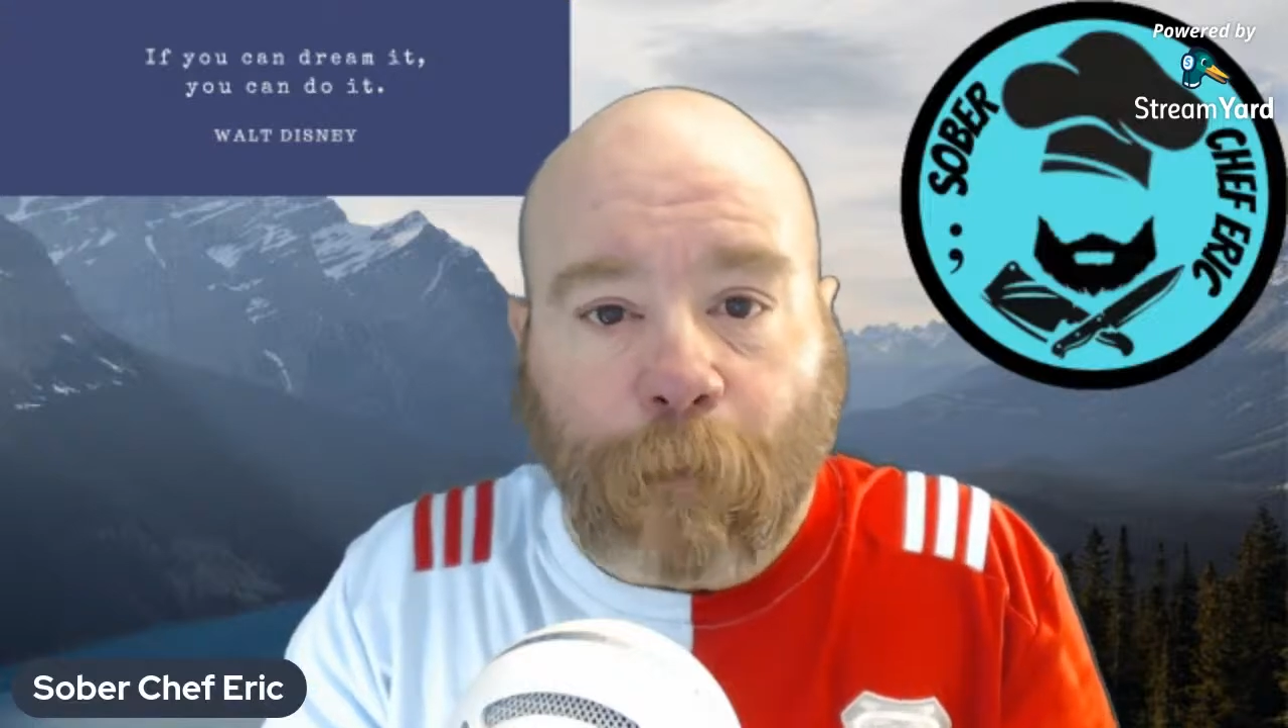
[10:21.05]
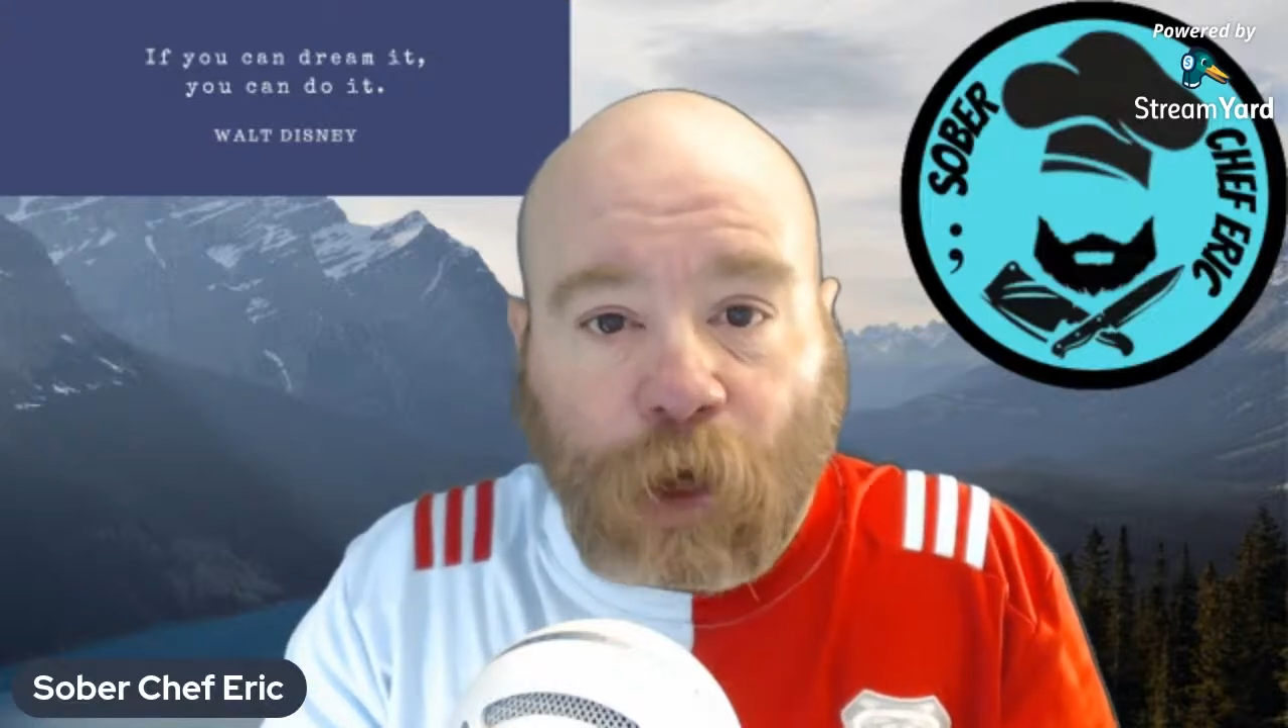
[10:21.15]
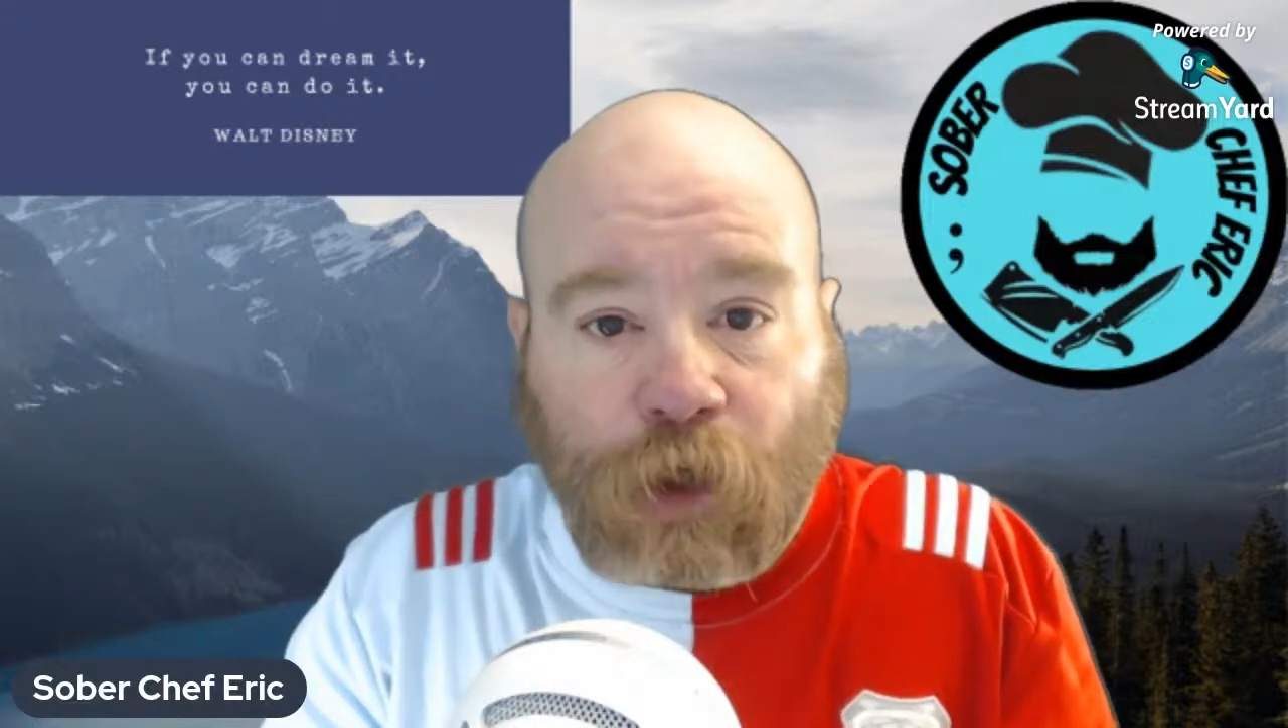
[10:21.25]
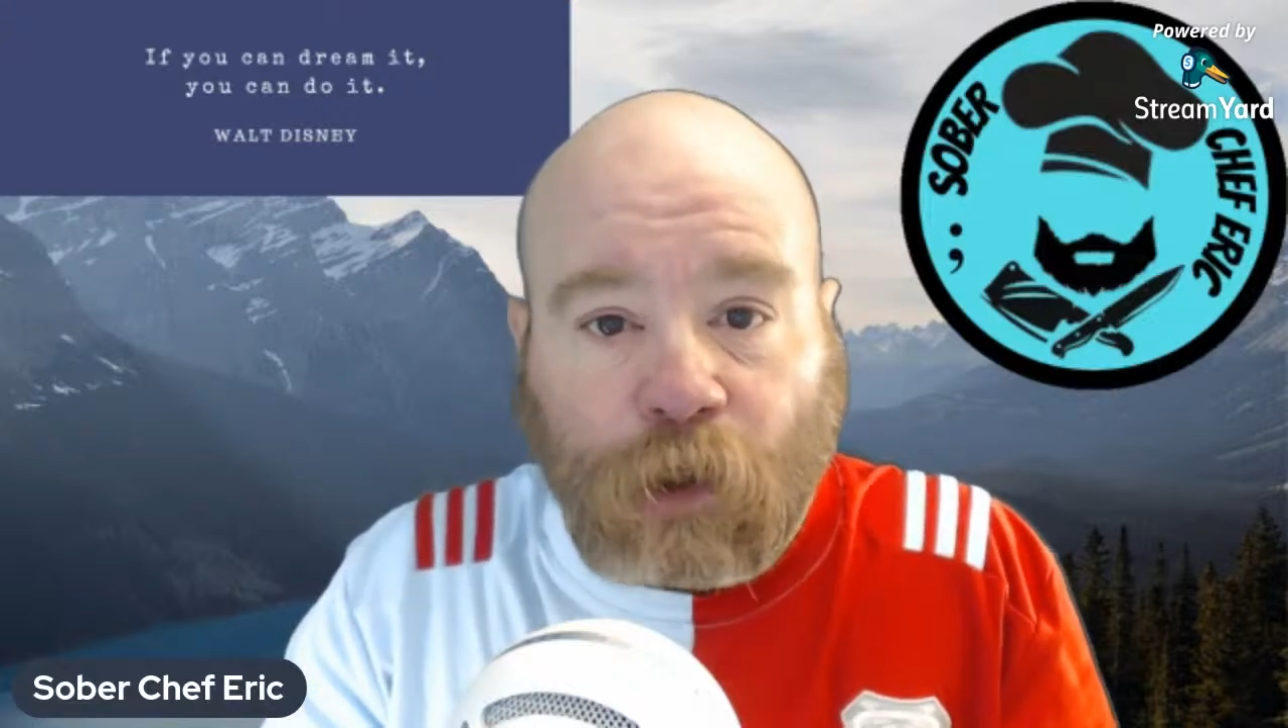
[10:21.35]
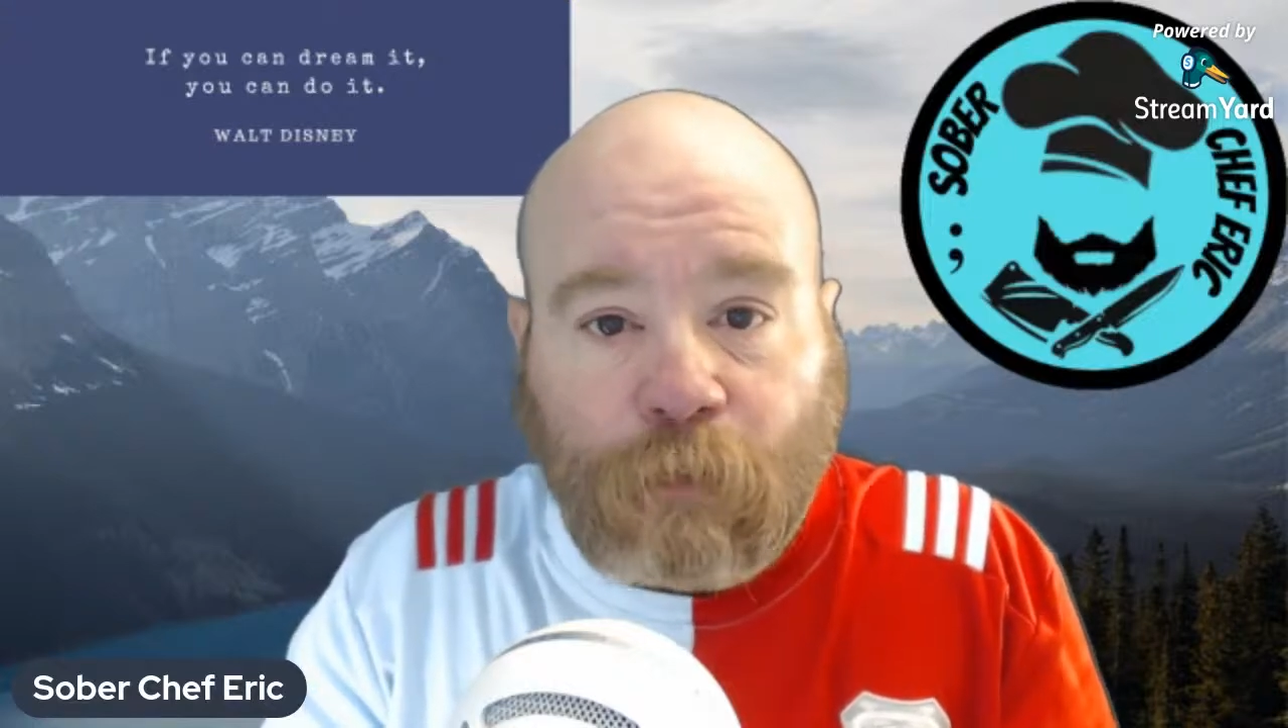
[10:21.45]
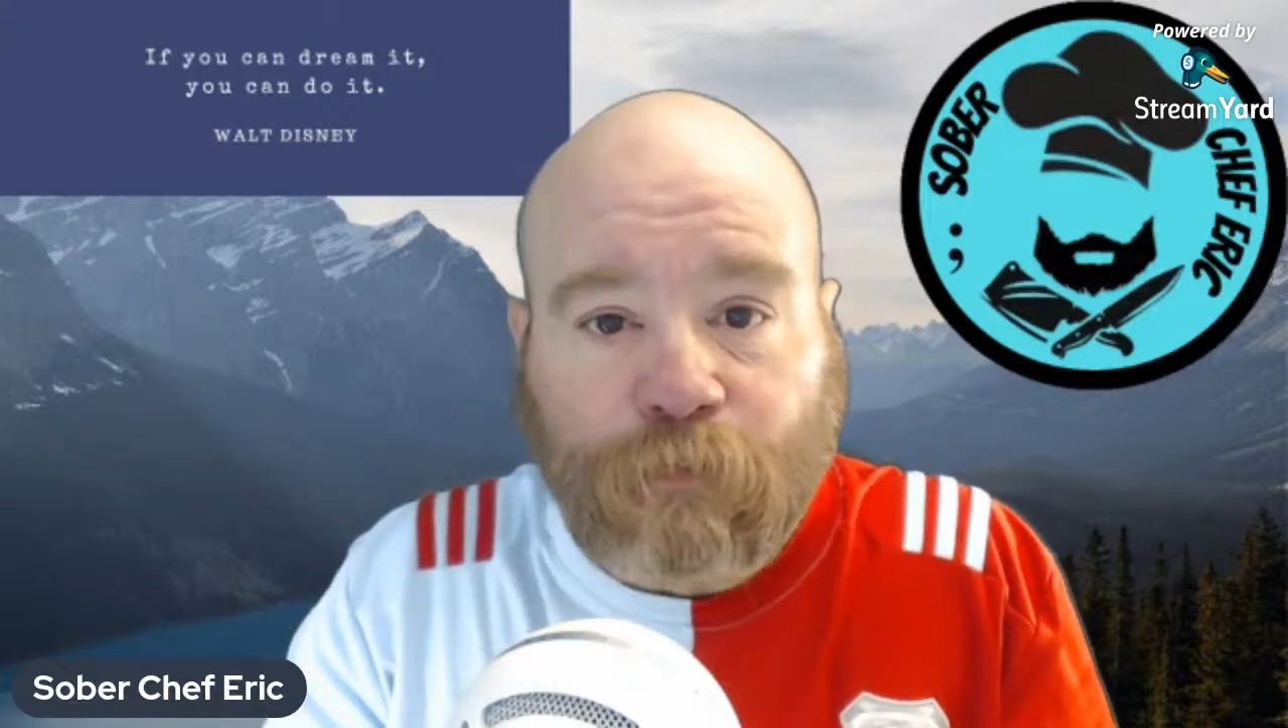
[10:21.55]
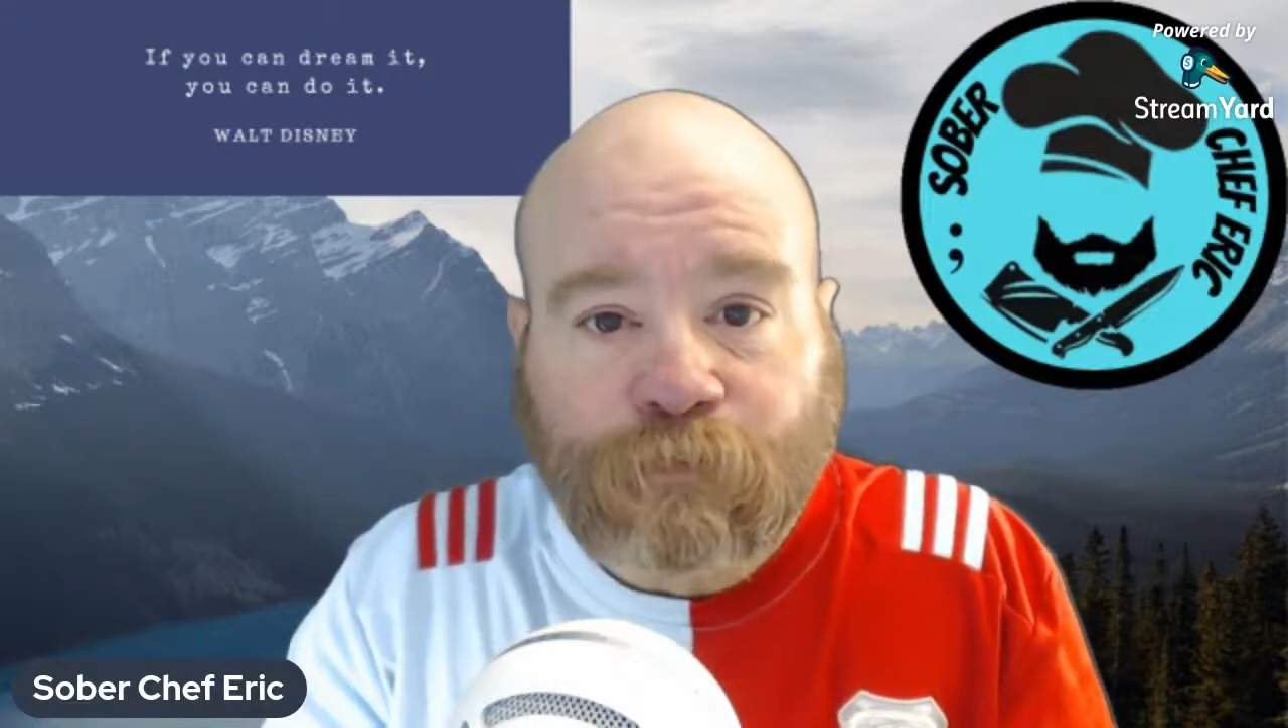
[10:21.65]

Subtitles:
butter,